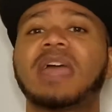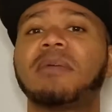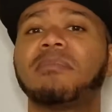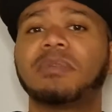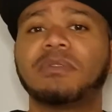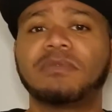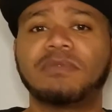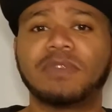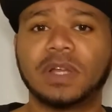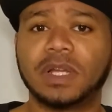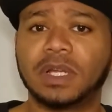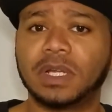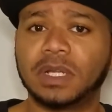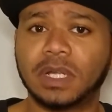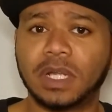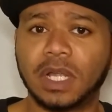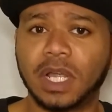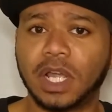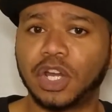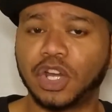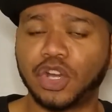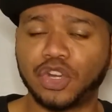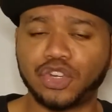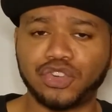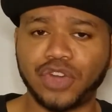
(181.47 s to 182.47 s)
of uh, an
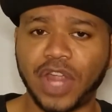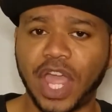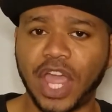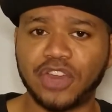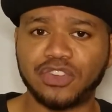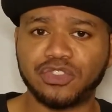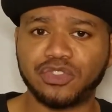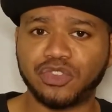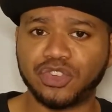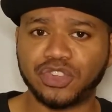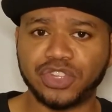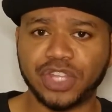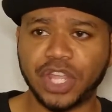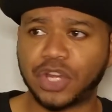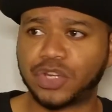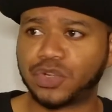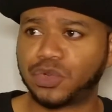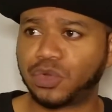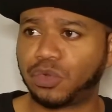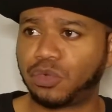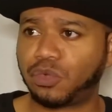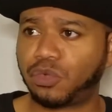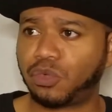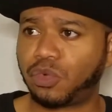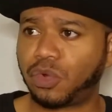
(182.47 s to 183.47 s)
attraction or sexual
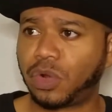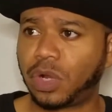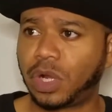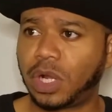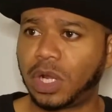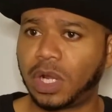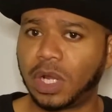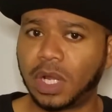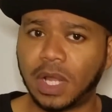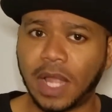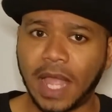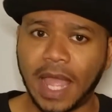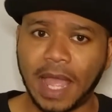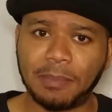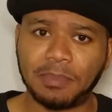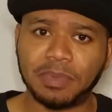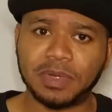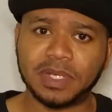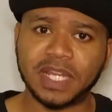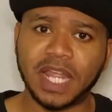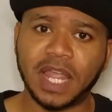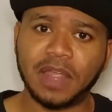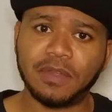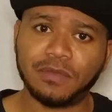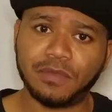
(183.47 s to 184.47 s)
uh,
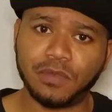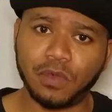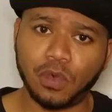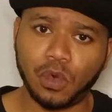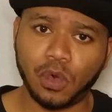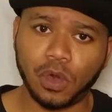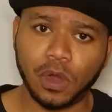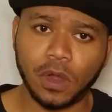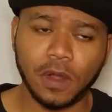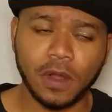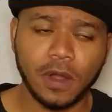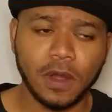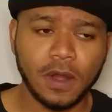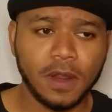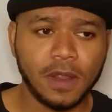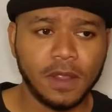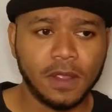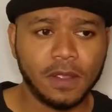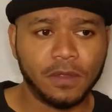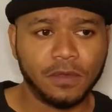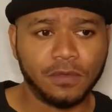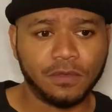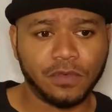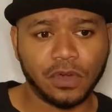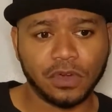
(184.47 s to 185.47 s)
appetite for,
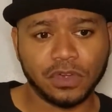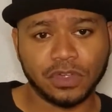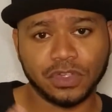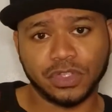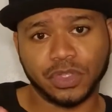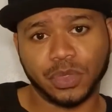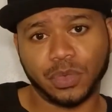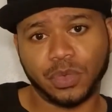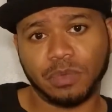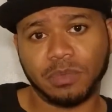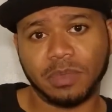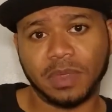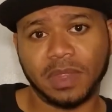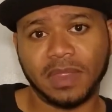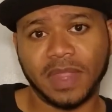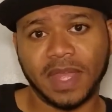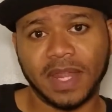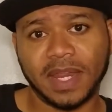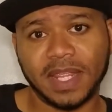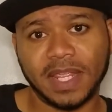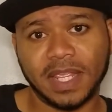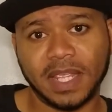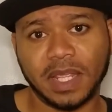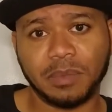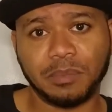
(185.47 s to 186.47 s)
versus the women that he
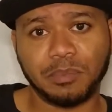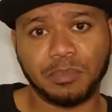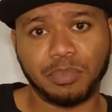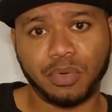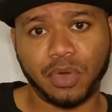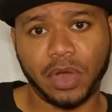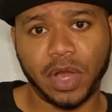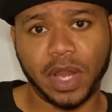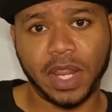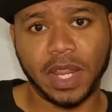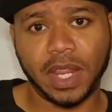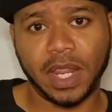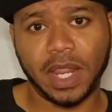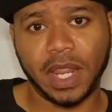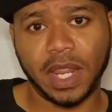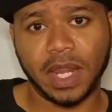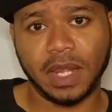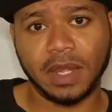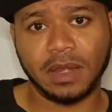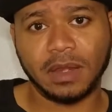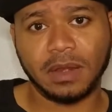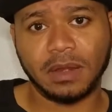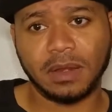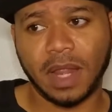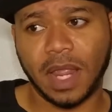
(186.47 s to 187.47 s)
can prey
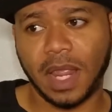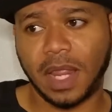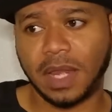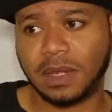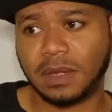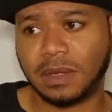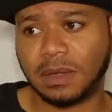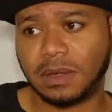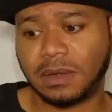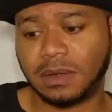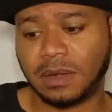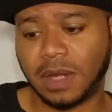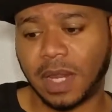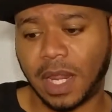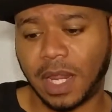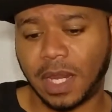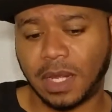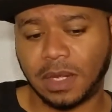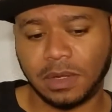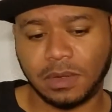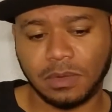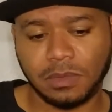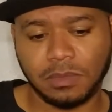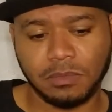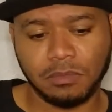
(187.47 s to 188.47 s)
and, and, and
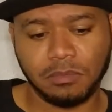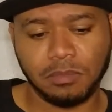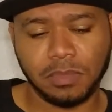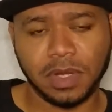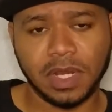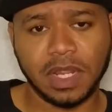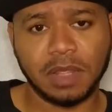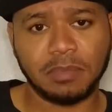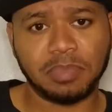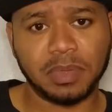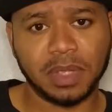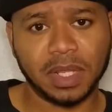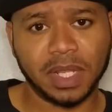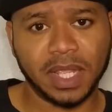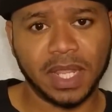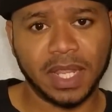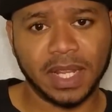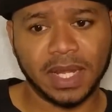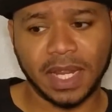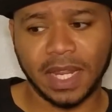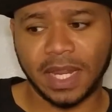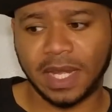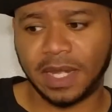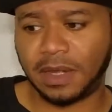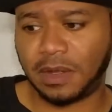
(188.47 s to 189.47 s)
manipulate
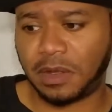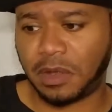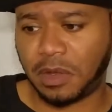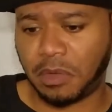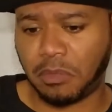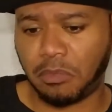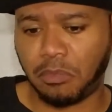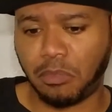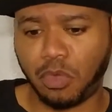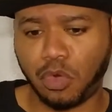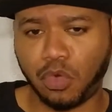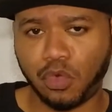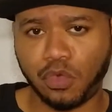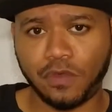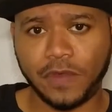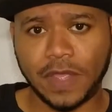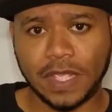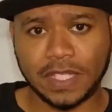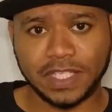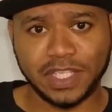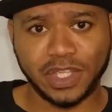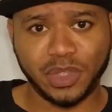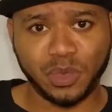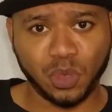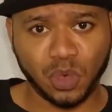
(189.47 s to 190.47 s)
and move as he
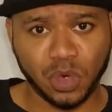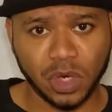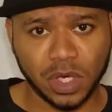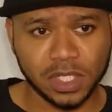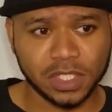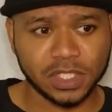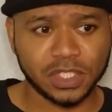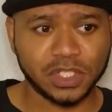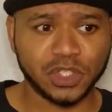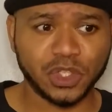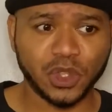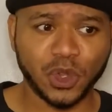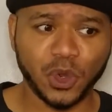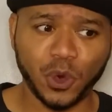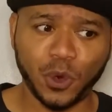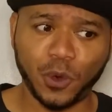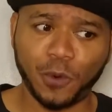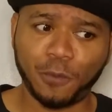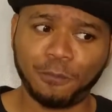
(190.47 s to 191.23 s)
wants. So